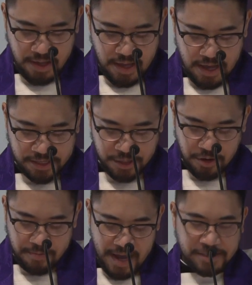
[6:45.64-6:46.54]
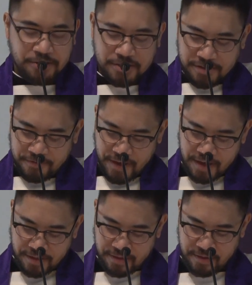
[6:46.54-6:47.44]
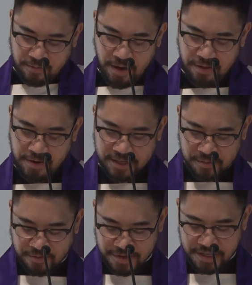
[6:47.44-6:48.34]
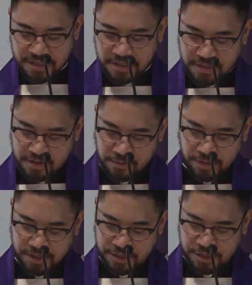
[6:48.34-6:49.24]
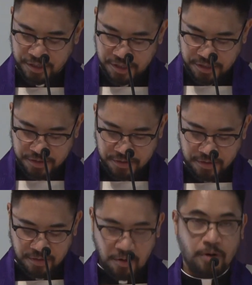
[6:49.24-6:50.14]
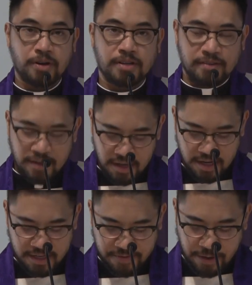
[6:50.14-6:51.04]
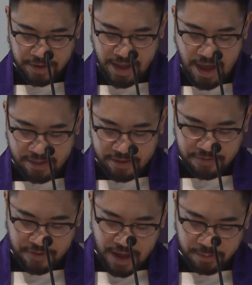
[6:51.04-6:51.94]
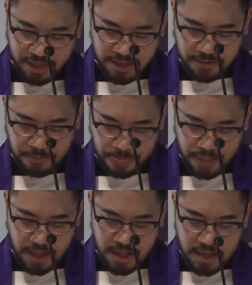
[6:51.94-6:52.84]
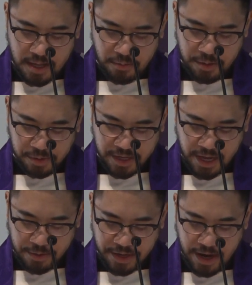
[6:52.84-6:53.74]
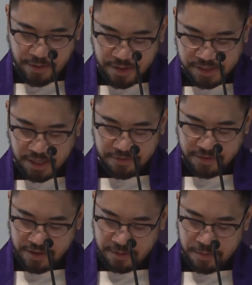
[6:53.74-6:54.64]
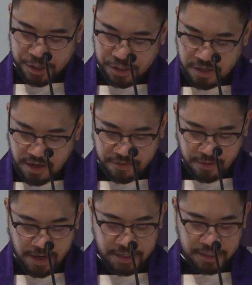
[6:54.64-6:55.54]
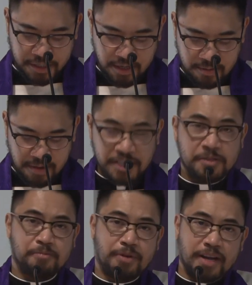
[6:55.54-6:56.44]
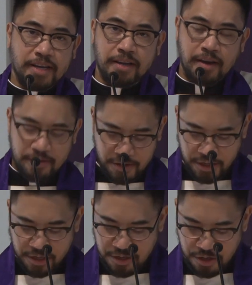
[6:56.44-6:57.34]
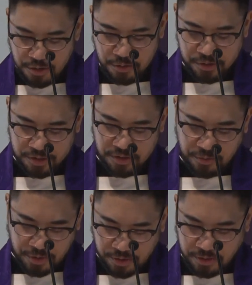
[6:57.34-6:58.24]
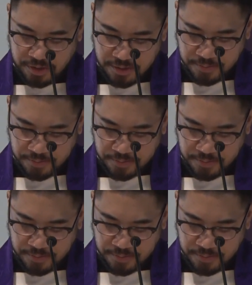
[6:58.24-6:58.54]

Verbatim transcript: As new ambassadors of faith, whether as a priest, a religious sister, or a devout Catholic family, we will carry out the salvific mission of Christ by spreading the good news to the world.